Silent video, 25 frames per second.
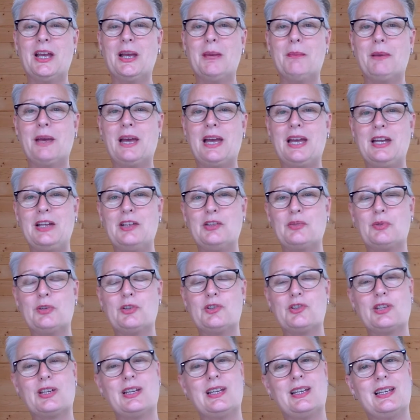page,
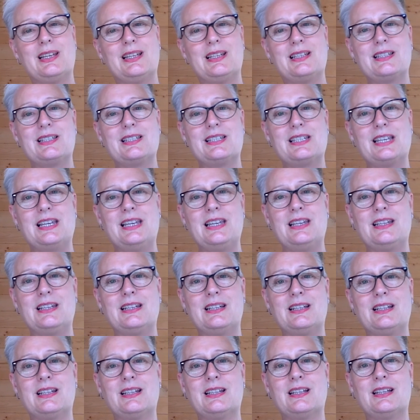which is
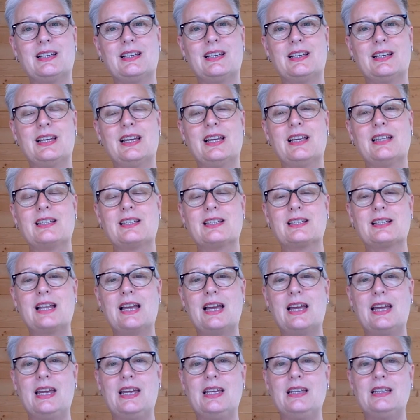Tina
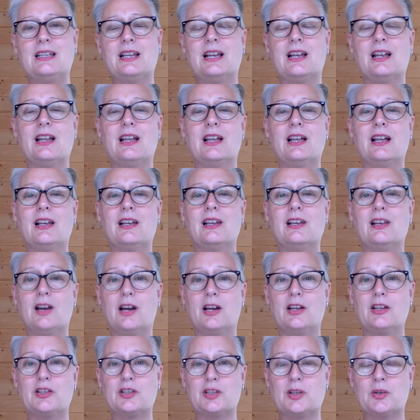Slade,
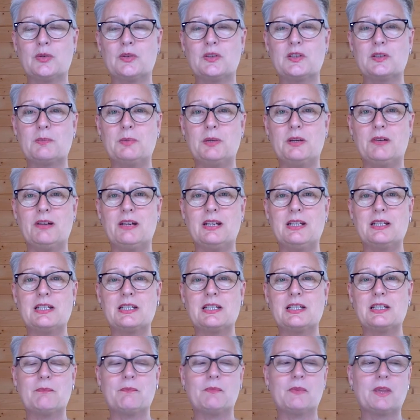Light Soul
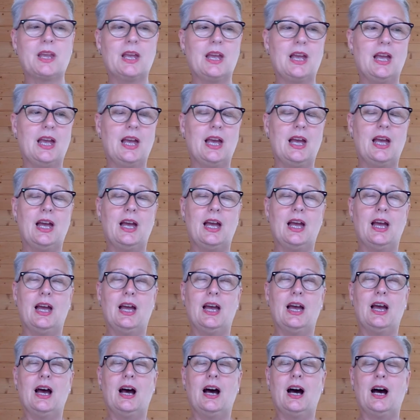Spirit.
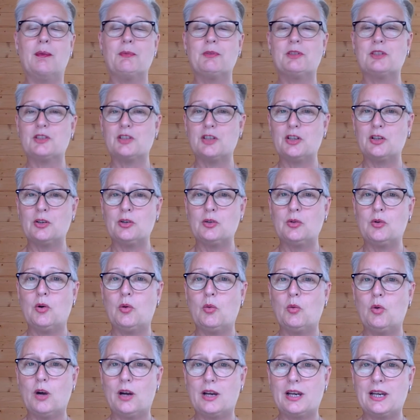I'm still
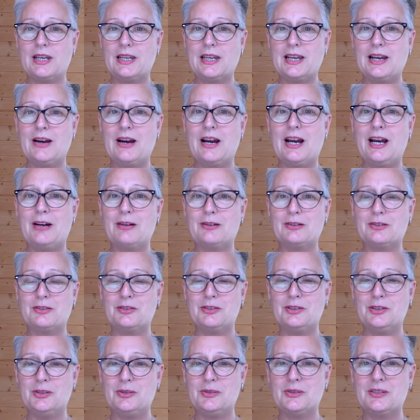working out how to
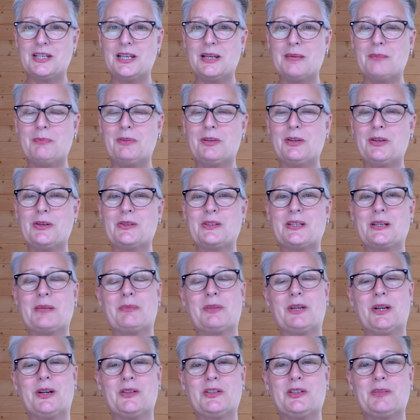use it because I'm
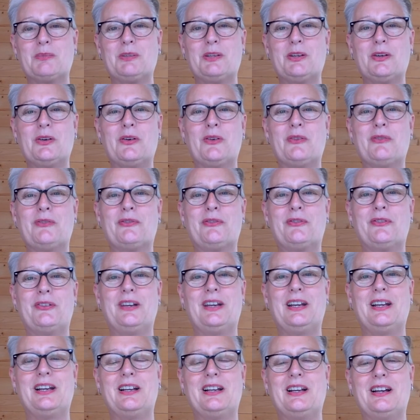going to be
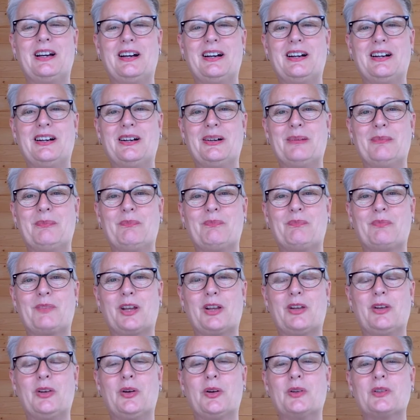offering
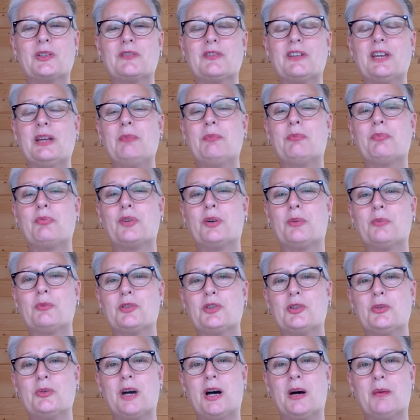lots of
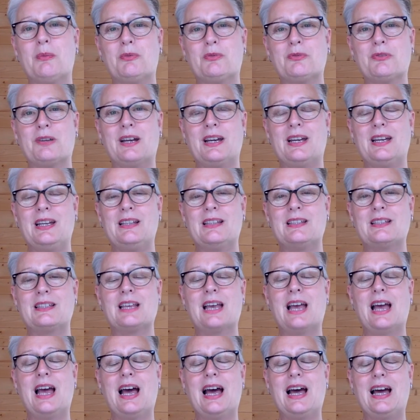impromptu upgrades
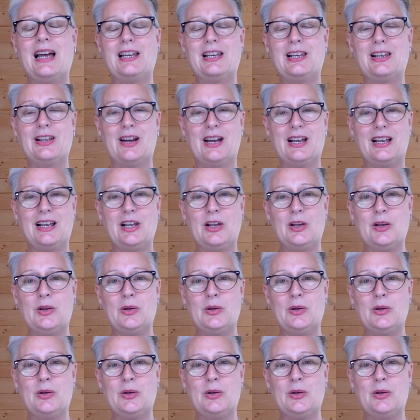and light